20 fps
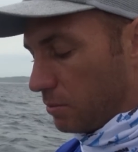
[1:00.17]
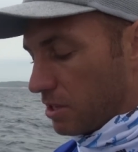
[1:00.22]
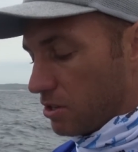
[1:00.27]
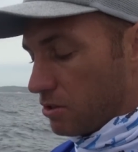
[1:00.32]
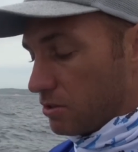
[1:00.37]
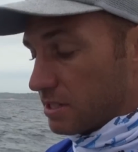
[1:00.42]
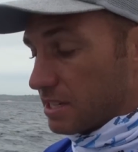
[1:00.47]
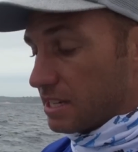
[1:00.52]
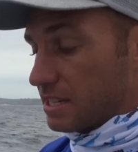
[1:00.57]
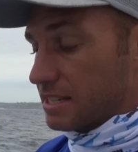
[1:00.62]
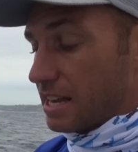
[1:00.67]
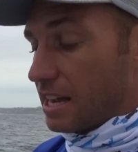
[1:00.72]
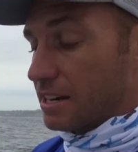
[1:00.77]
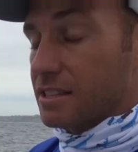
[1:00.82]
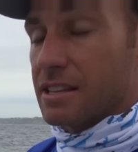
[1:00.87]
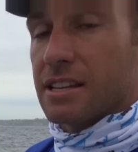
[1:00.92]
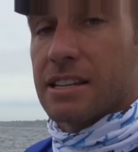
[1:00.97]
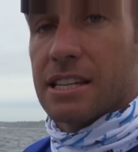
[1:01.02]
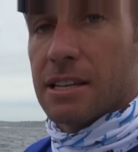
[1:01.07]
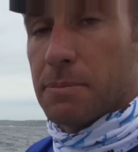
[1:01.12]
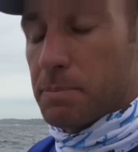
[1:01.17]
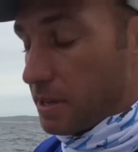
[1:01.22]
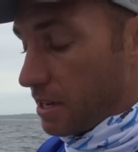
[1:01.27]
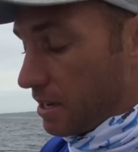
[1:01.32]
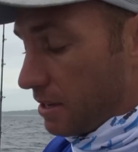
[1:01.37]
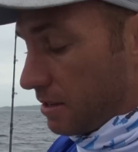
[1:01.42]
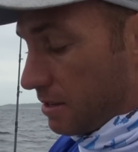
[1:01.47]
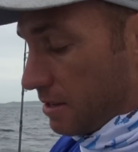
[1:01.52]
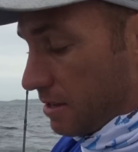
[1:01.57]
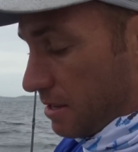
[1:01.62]
We use these out in the deep
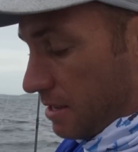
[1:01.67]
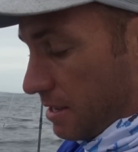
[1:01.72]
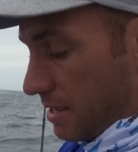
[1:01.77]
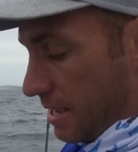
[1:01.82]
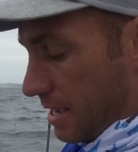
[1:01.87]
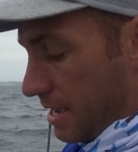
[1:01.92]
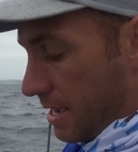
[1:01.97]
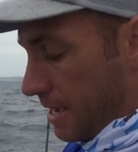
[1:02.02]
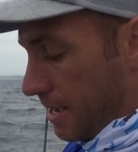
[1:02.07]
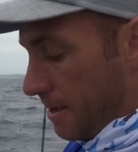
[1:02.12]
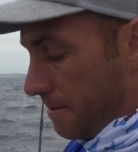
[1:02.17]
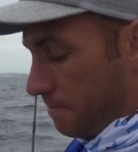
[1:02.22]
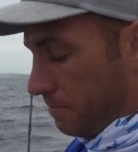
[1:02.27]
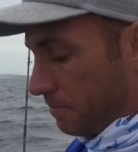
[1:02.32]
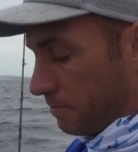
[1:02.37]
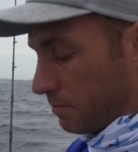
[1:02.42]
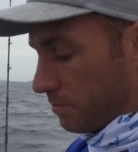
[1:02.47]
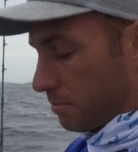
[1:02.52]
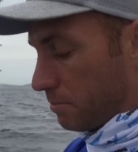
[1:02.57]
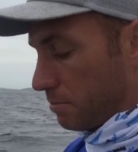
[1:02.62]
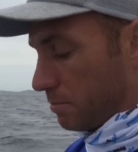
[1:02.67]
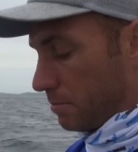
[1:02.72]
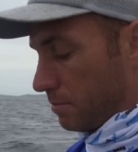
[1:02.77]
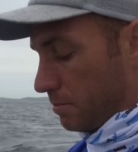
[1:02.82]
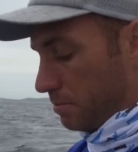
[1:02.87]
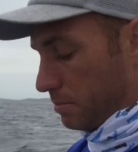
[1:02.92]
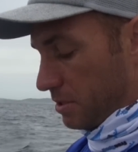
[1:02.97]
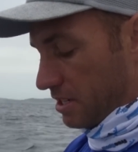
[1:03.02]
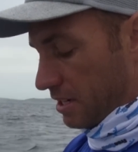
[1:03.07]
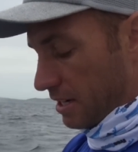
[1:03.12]
here, um,
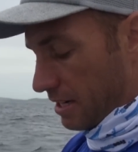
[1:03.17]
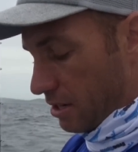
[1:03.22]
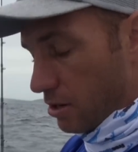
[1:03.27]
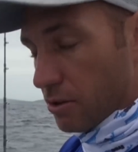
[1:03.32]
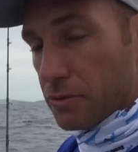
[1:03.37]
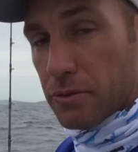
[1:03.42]
particularly